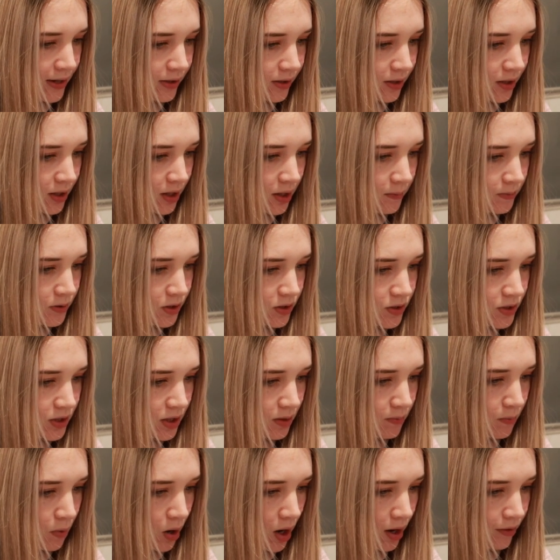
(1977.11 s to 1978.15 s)
did end up
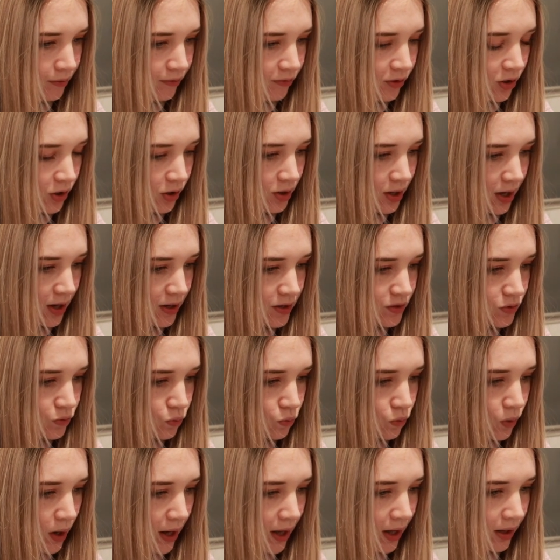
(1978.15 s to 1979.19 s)
using my phone as
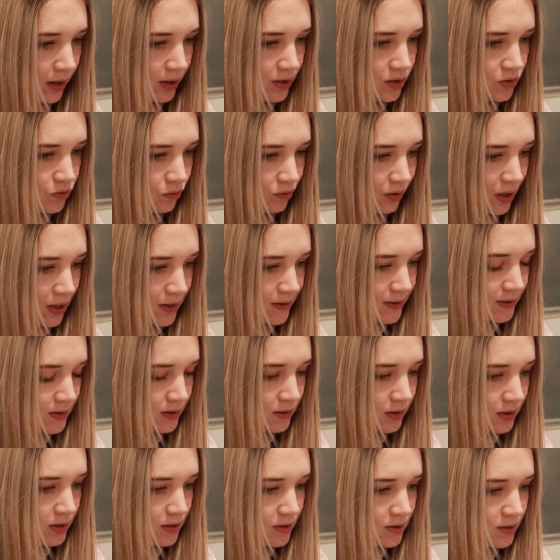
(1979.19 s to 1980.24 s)
well as
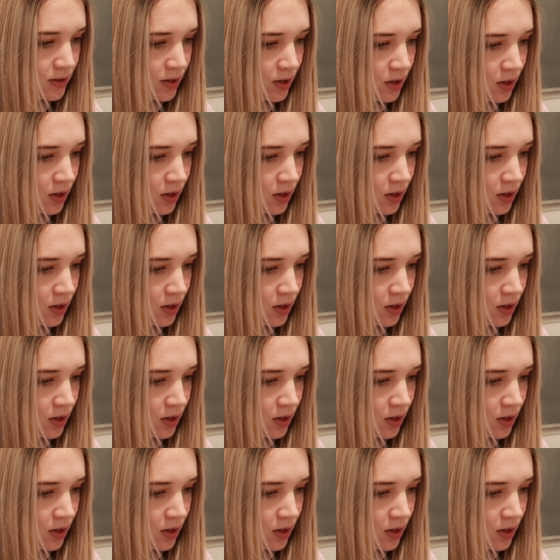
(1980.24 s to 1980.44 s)
Reese's,